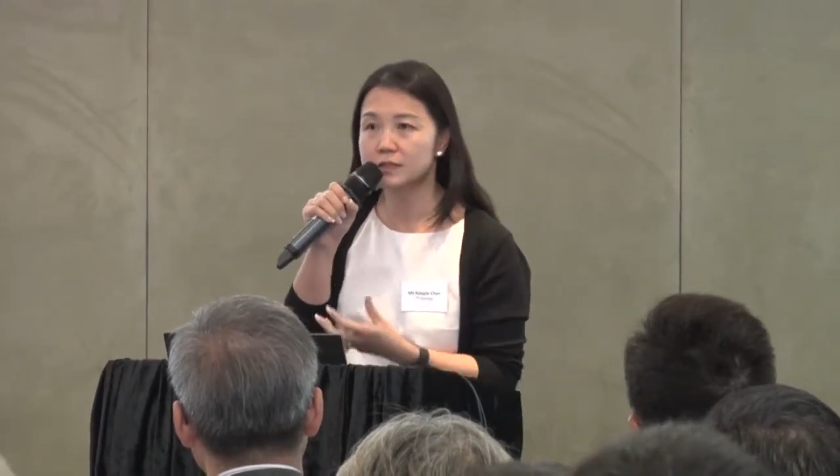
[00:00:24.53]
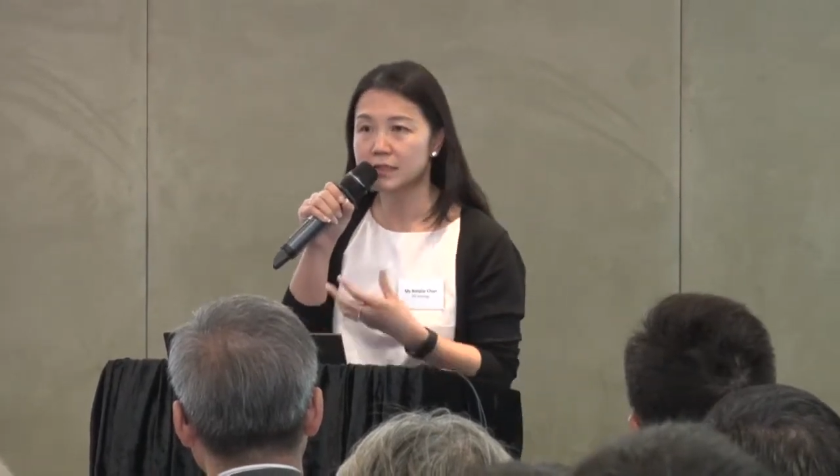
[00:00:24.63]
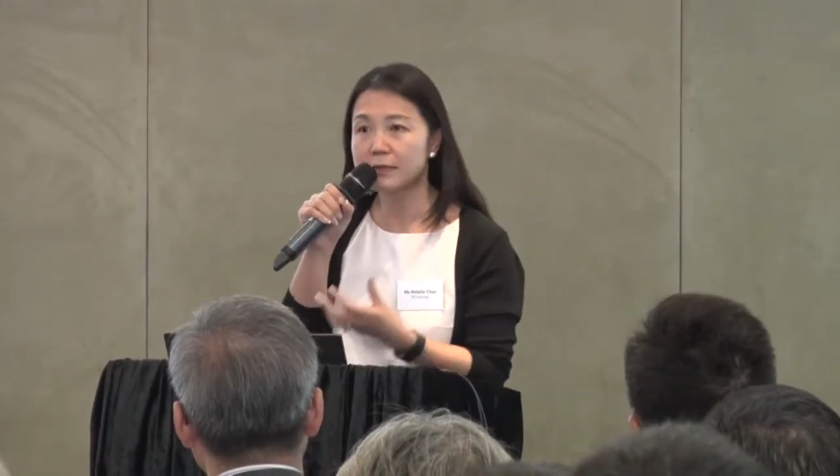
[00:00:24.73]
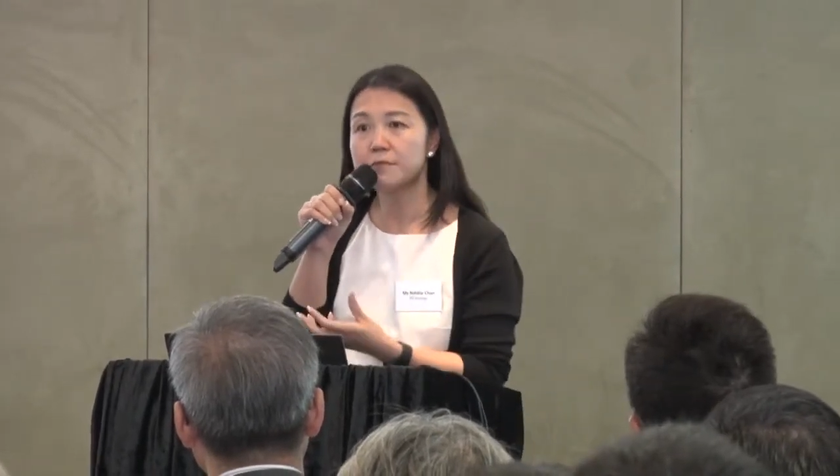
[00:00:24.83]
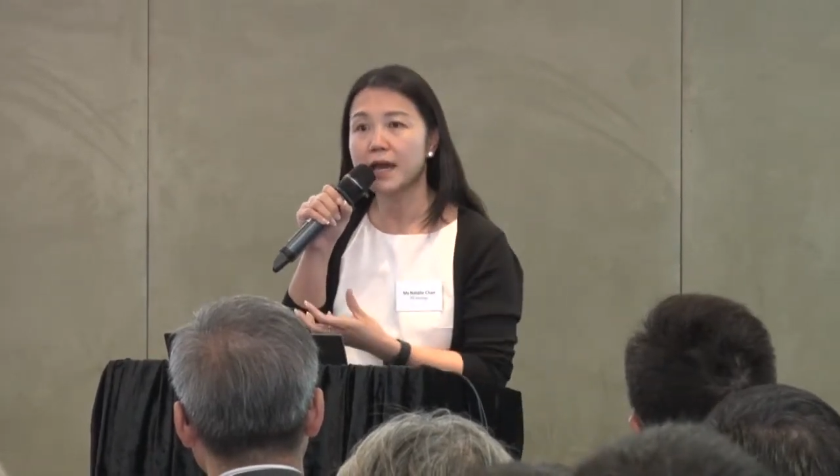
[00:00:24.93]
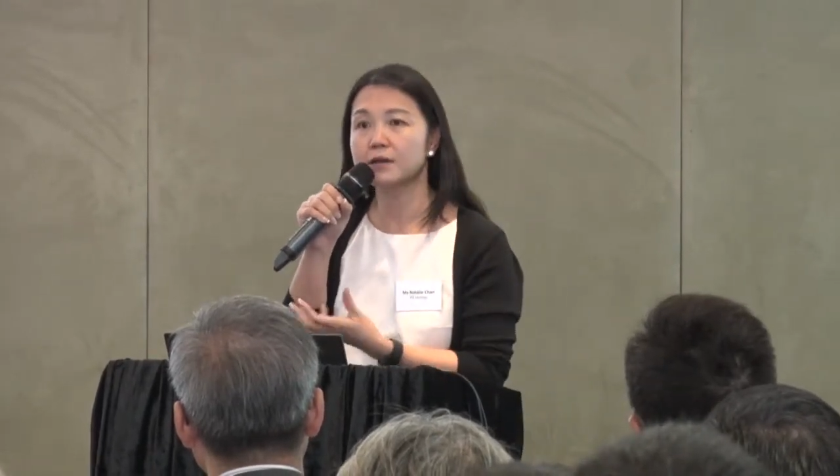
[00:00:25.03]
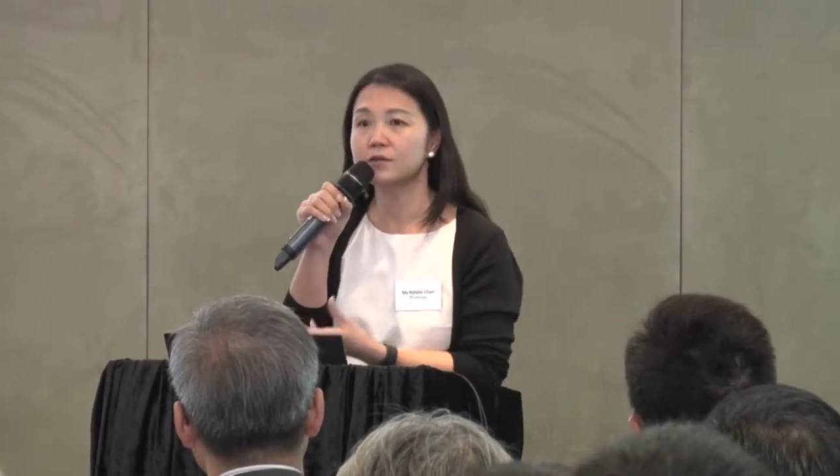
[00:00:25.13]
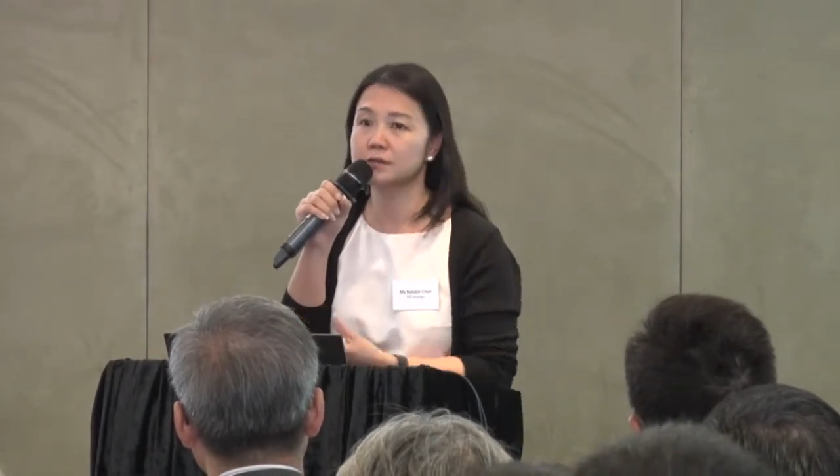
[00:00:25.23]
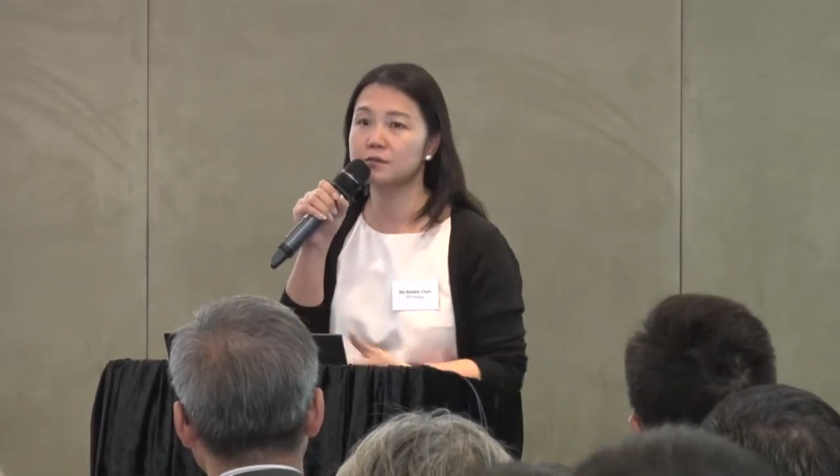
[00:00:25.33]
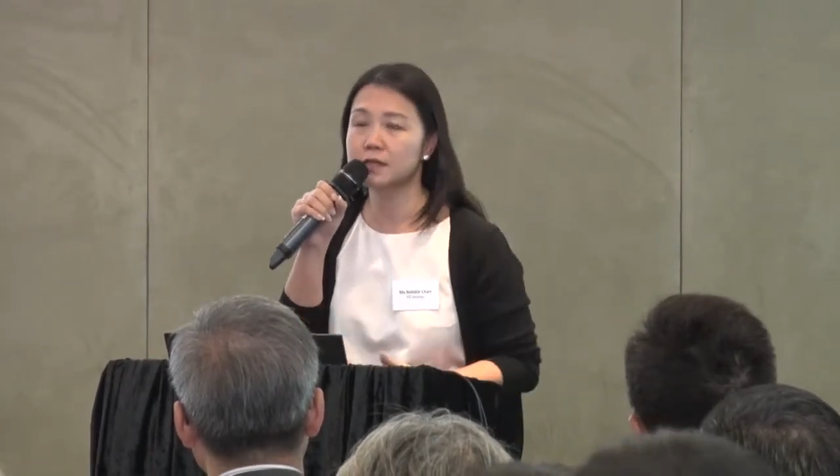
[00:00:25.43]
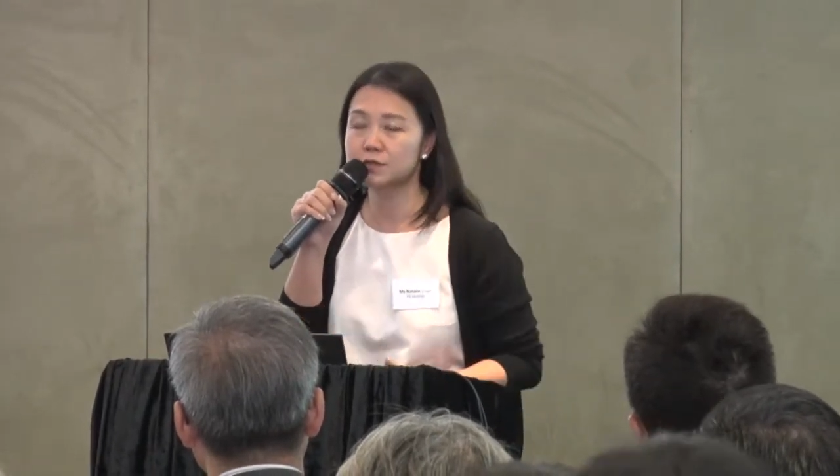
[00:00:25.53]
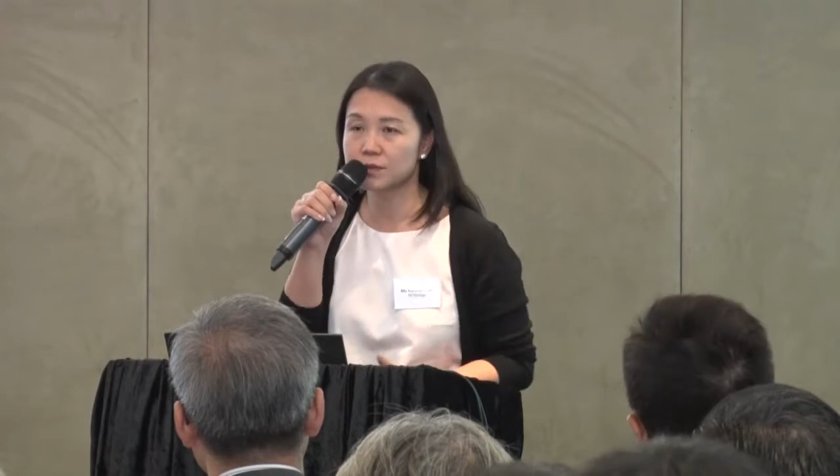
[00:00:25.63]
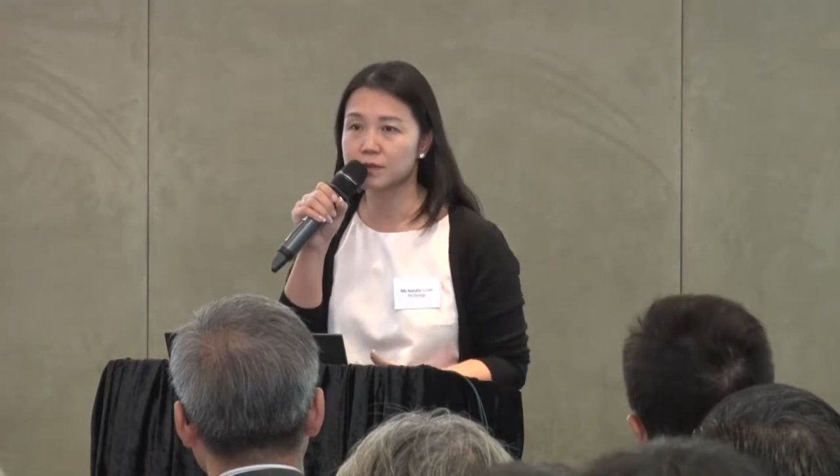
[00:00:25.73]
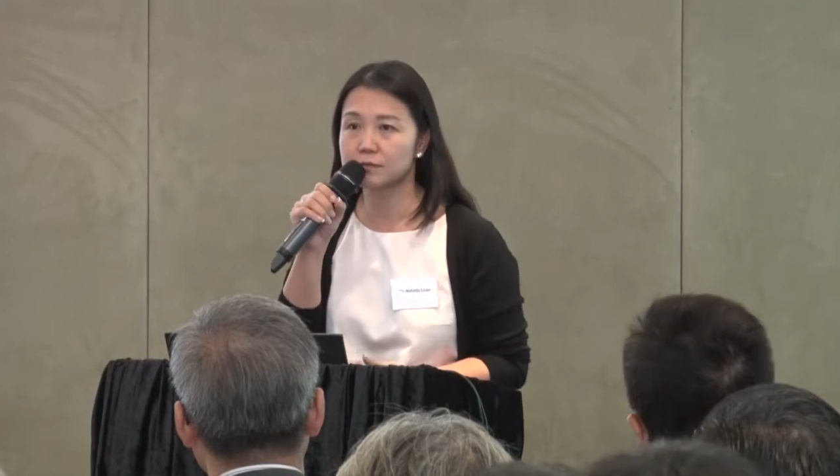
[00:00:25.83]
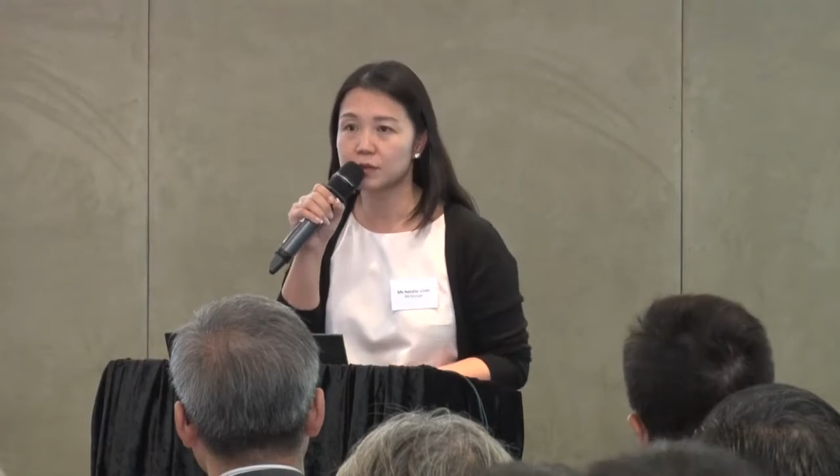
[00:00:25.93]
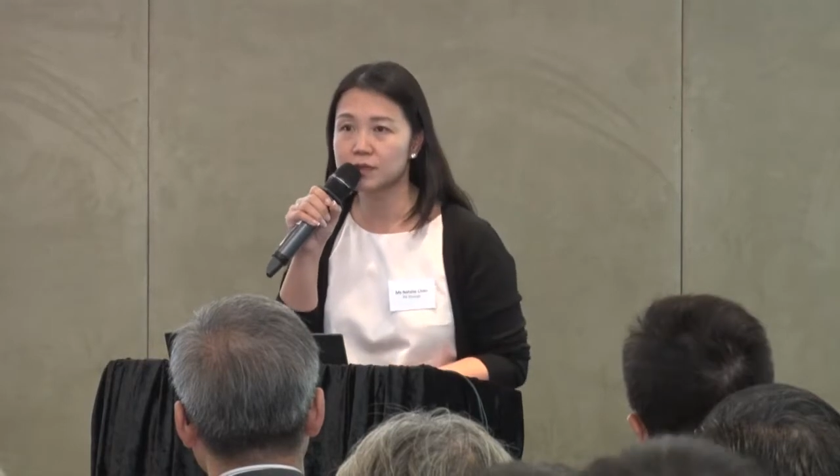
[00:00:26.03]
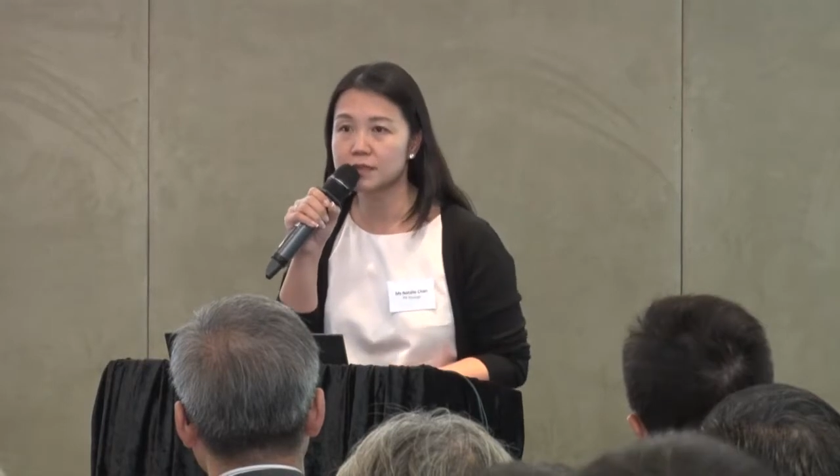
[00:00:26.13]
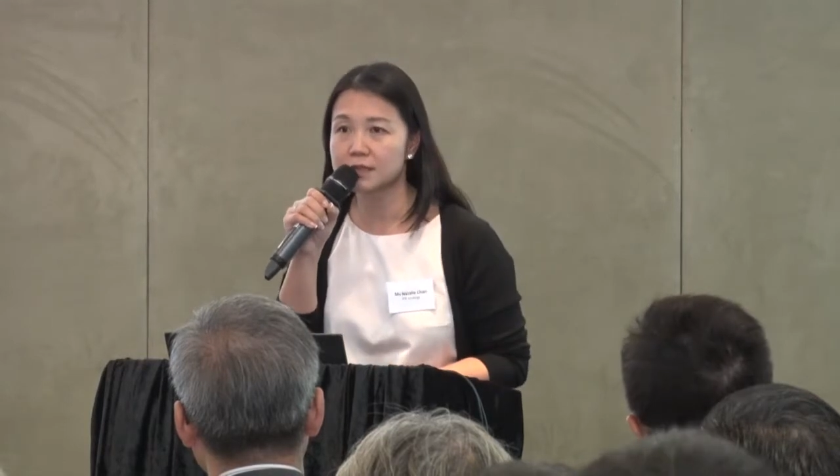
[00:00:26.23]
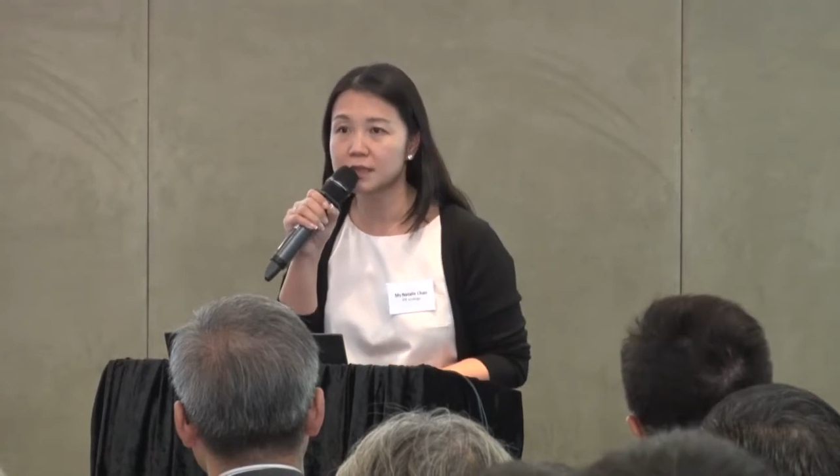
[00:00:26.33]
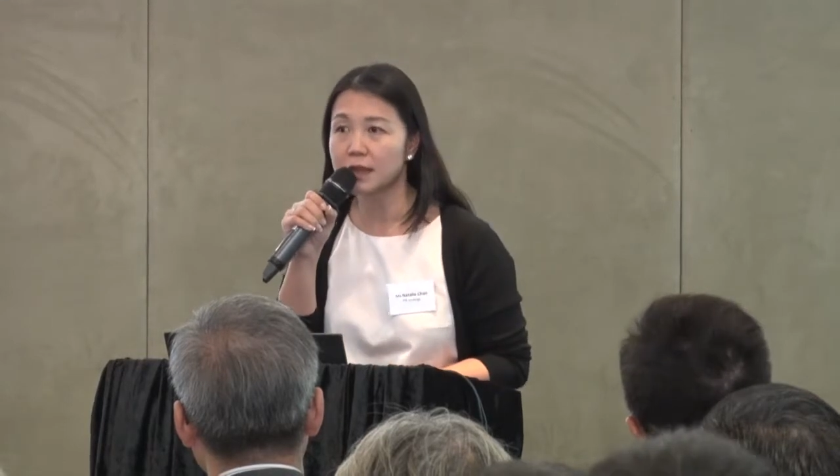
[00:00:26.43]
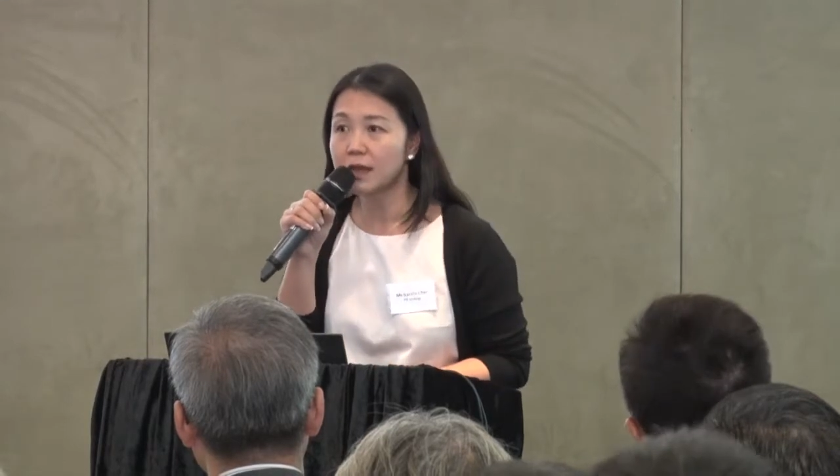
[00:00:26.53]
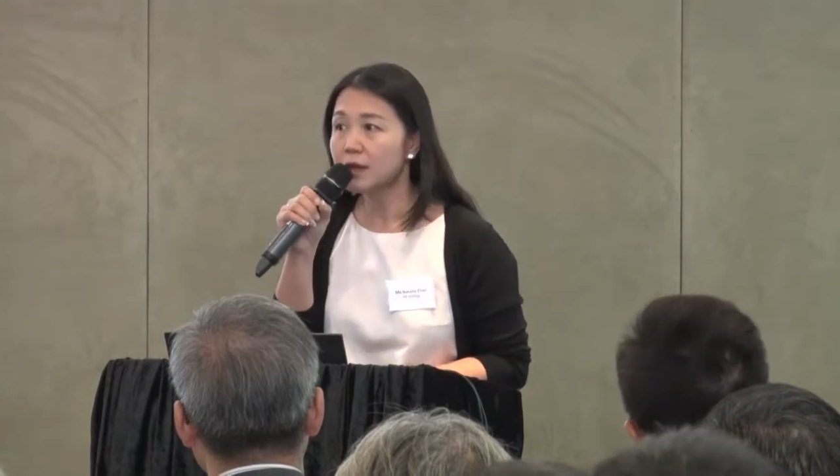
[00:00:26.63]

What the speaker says: the impact on the grassroots community.